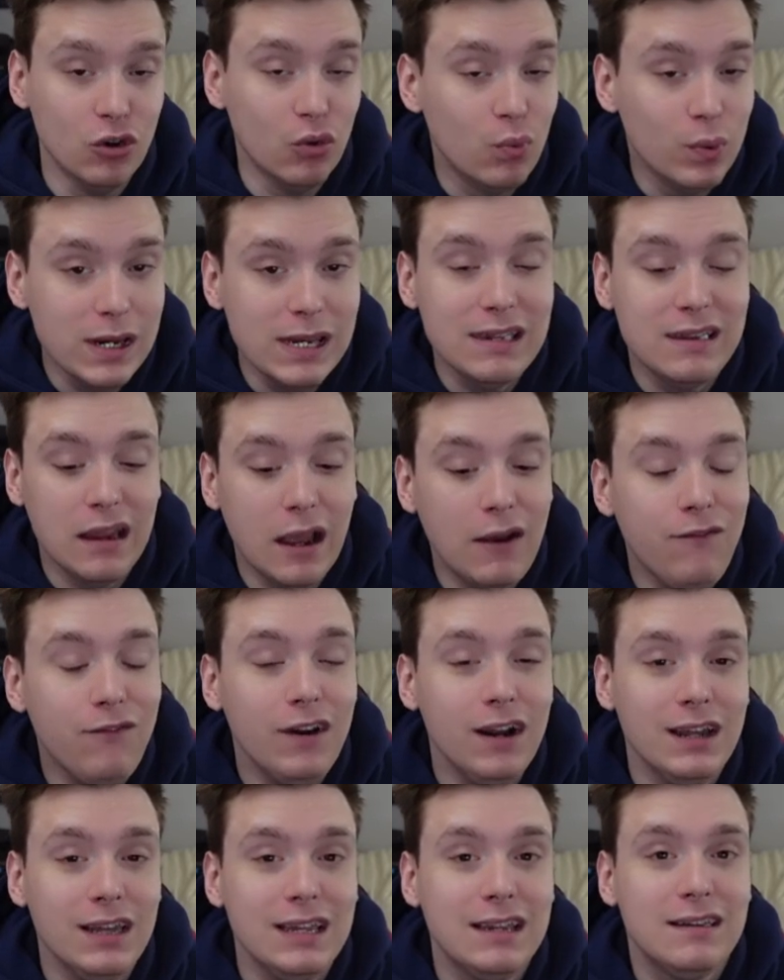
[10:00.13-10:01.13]
We
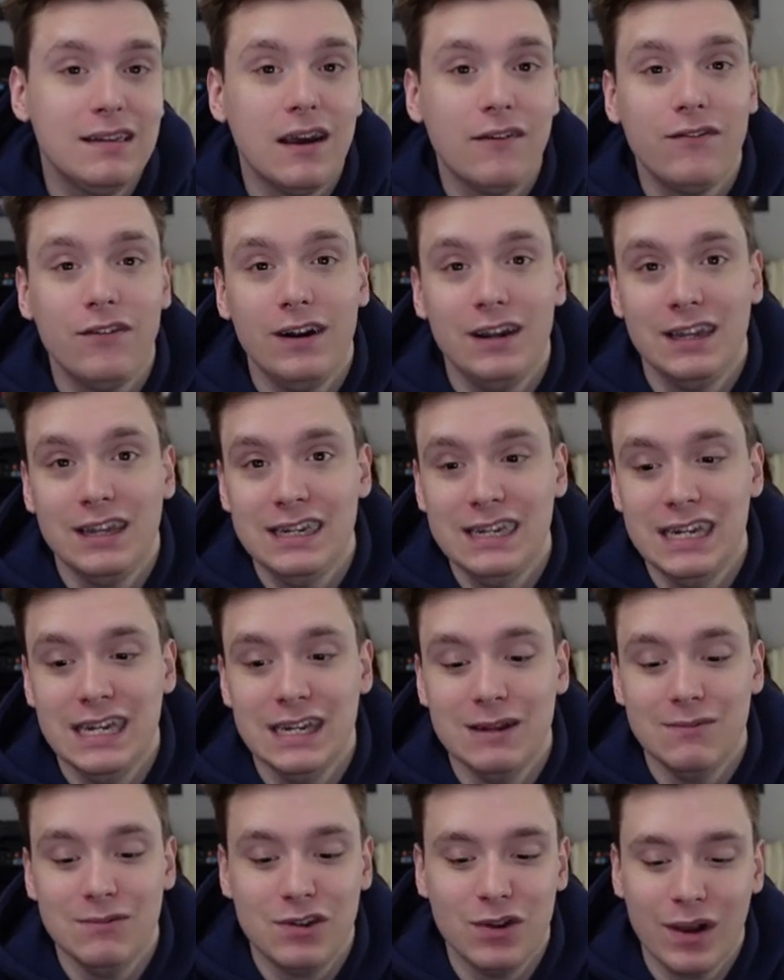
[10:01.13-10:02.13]
definitely need
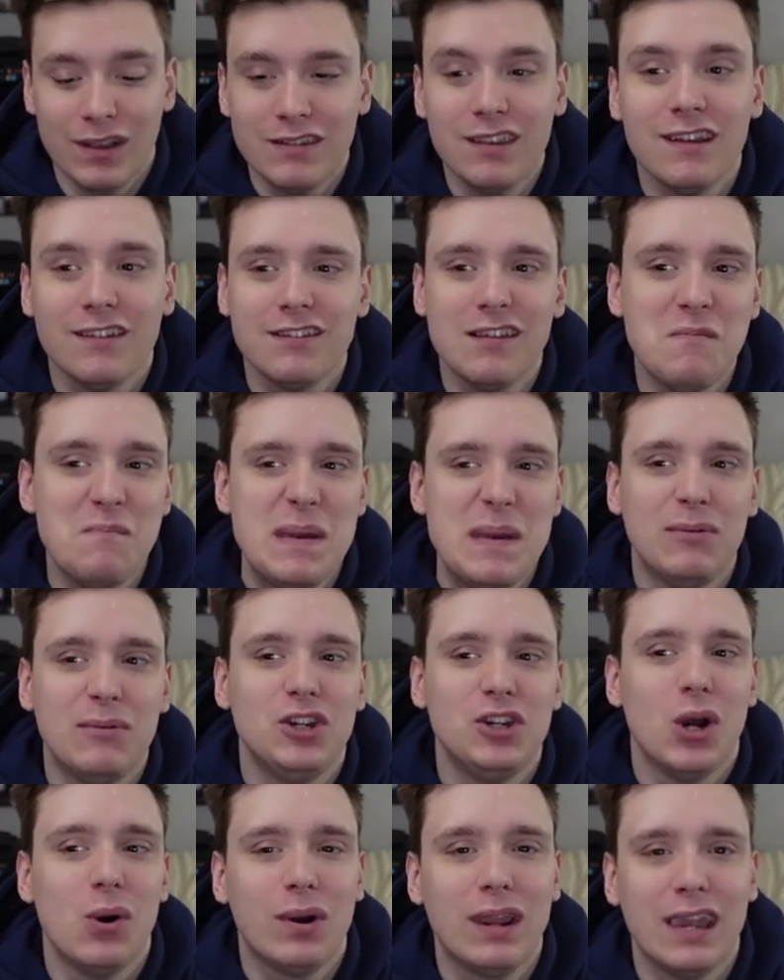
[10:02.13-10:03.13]
him to. I saw some people
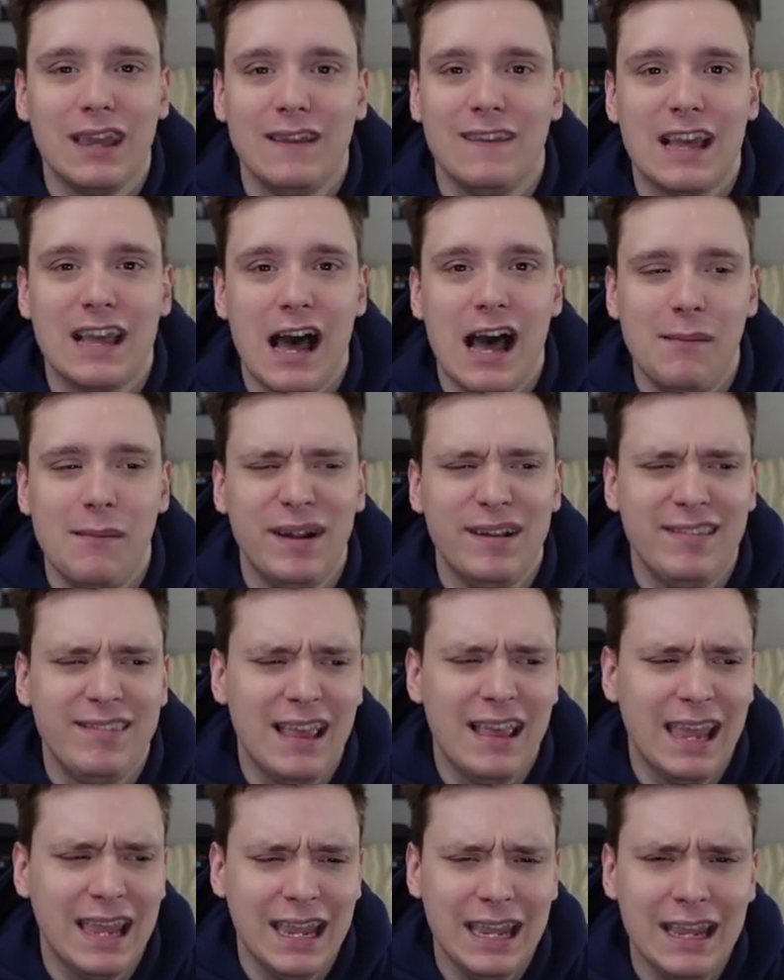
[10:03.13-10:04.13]
joking in the comments
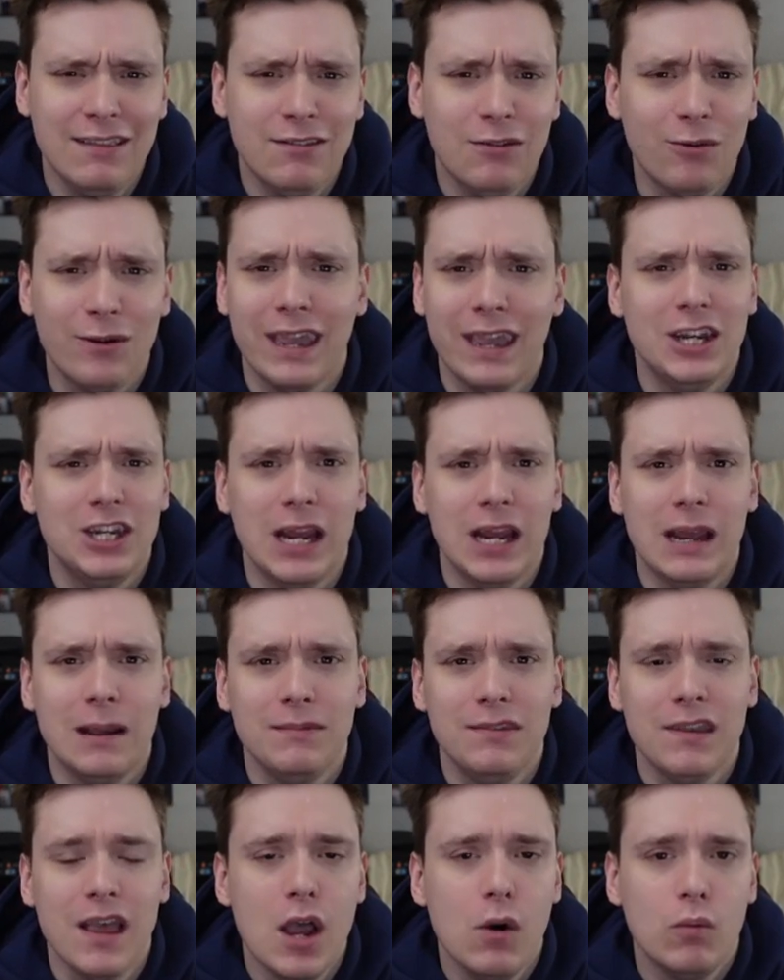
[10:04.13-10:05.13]
saying, it's okay,
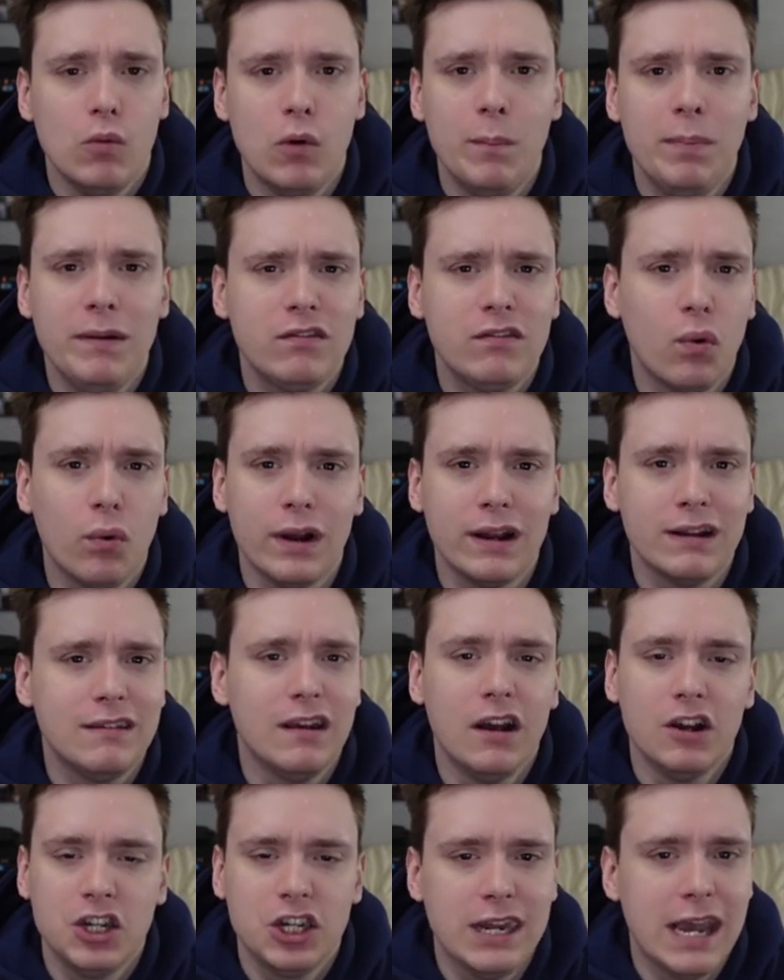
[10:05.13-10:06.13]
James, we'll be scoring
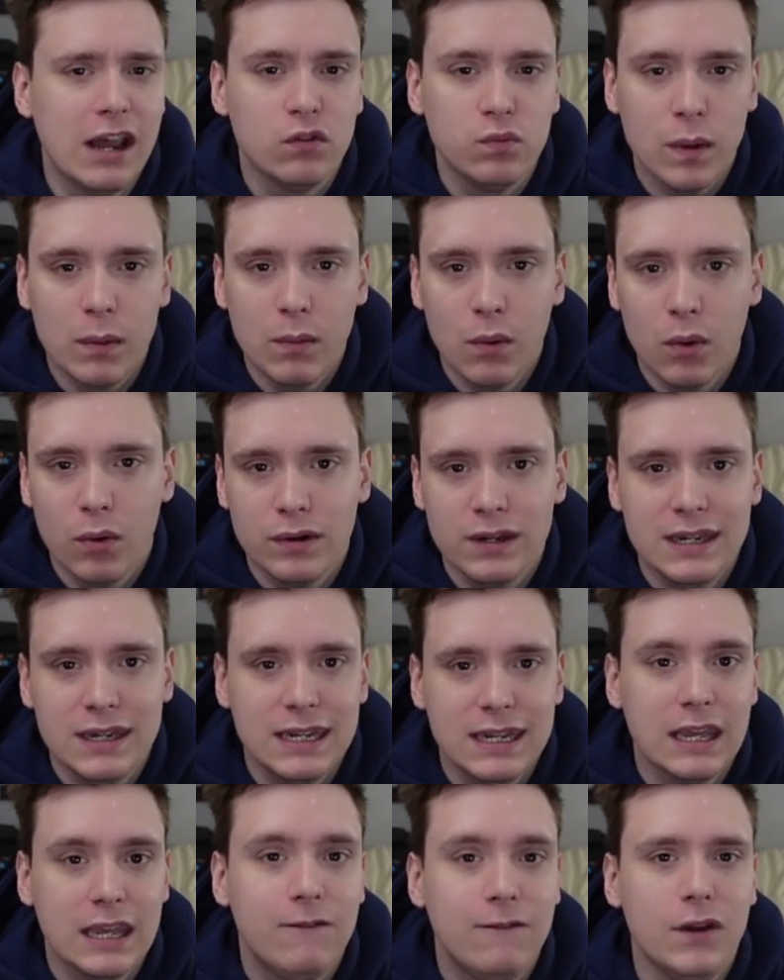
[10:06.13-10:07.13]
touchdowns, we won't need to
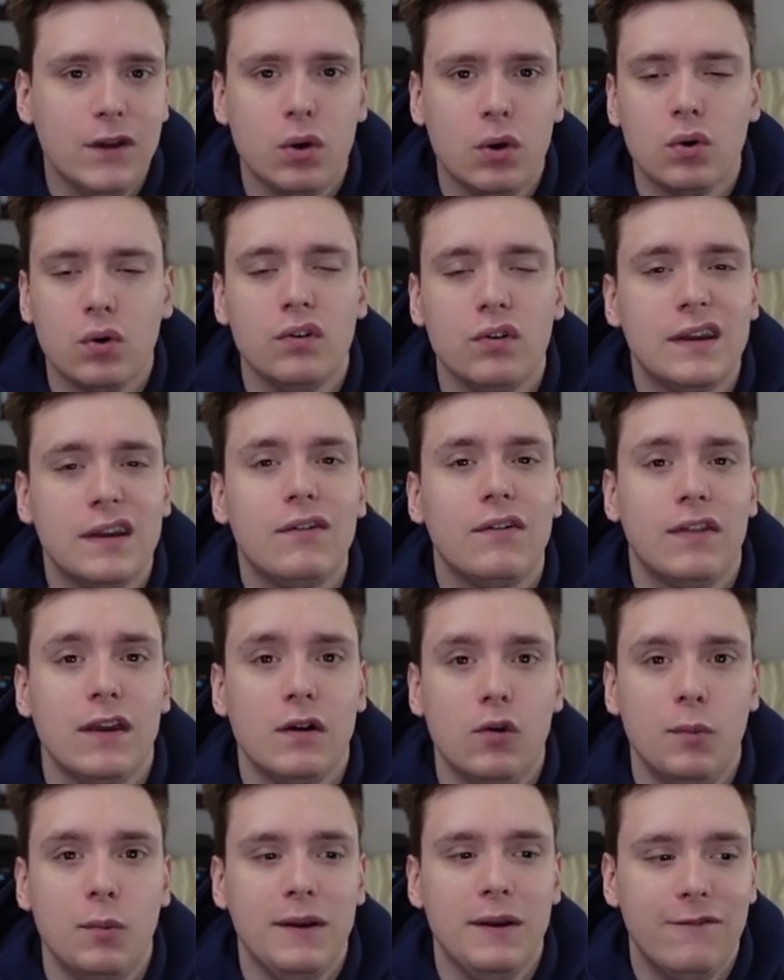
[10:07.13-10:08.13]
kick field goals, everything
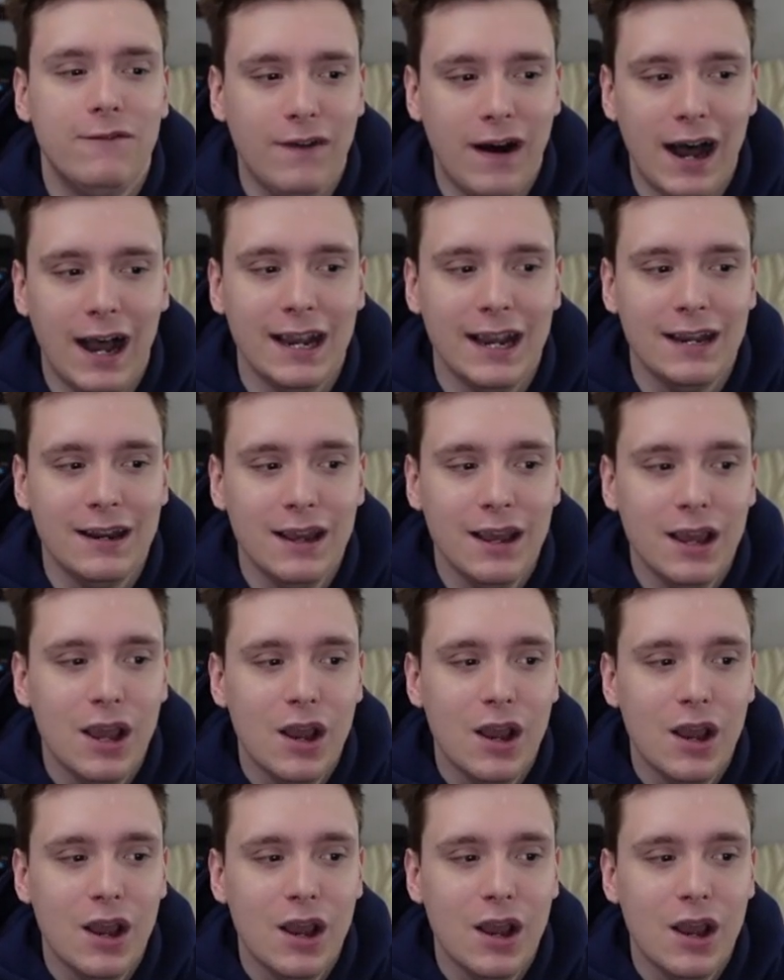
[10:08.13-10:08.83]
will be fine.